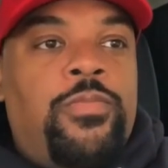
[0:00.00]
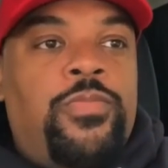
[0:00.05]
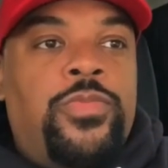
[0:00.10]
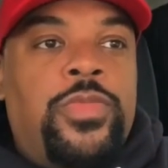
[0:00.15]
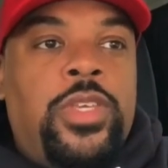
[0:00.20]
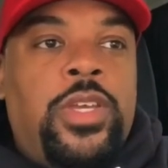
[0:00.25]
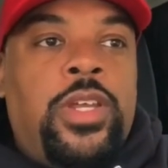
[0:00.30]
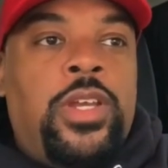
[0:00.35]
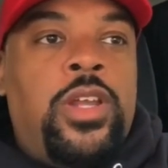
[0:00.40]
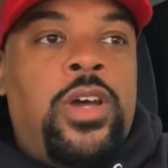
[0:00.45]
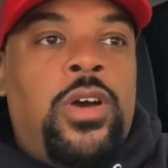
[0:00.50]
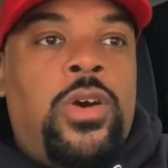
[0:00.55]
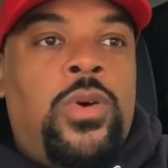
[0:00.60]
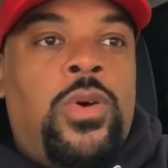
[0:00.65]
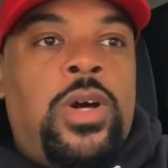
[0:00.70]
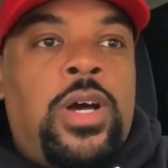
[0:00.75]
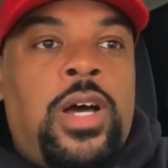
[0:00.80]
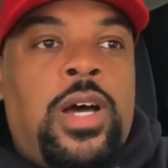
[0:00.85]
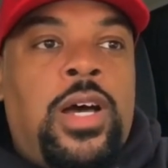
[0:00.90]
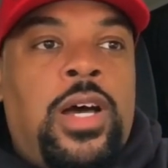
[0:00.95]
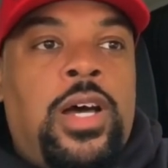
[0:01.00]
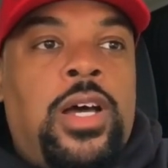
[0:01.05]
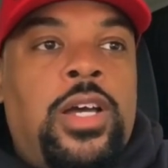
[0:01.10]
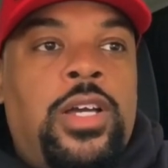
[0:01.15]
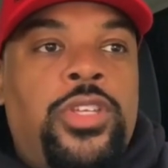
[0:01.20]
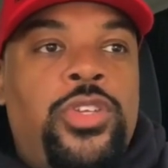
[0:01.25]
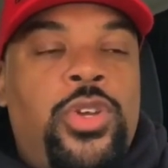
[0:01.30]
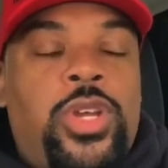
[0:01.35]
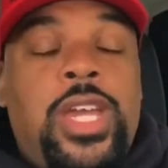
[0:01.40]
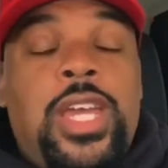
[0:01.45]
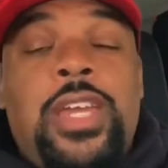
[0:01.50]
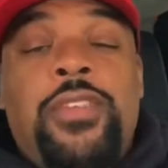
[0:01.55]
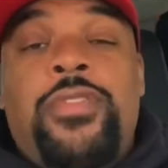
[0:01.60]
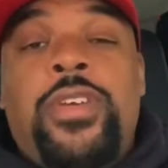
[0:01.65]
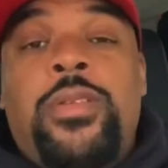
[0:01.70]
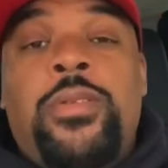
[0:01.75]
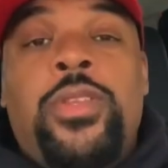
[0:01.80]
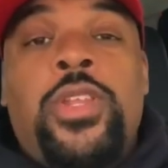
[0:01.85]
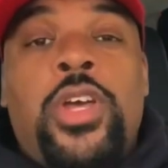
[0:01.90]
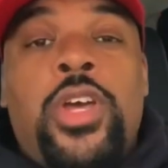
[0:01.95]
You know, you can
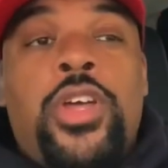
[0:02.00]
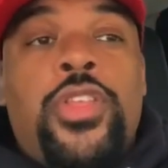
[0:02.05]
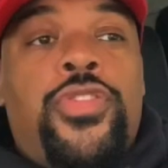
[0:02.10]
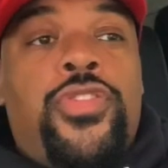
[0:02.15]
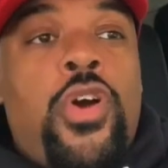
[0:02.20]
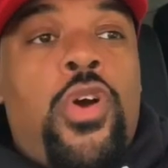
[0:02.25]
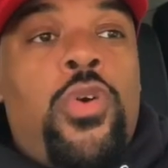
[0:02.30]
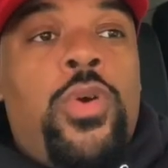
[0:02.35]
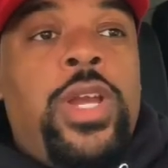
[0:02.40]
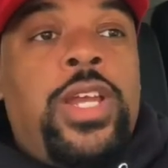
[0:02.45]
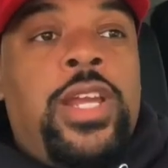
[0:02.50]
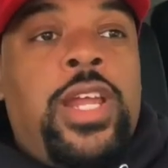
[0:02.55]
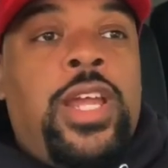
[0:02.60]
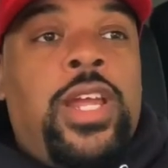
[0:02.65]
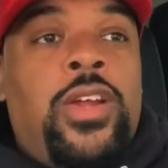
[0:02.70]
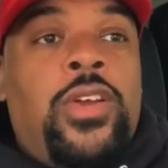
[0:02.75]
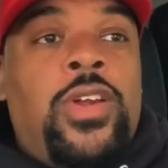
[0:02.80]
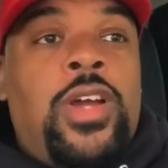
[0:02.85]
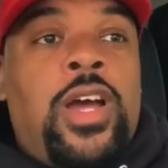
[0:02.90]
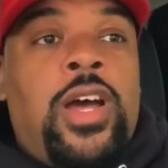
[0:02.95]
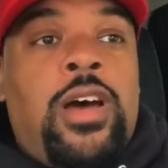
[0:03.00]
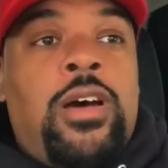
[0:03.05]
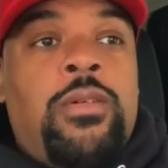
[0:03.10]
even throw in there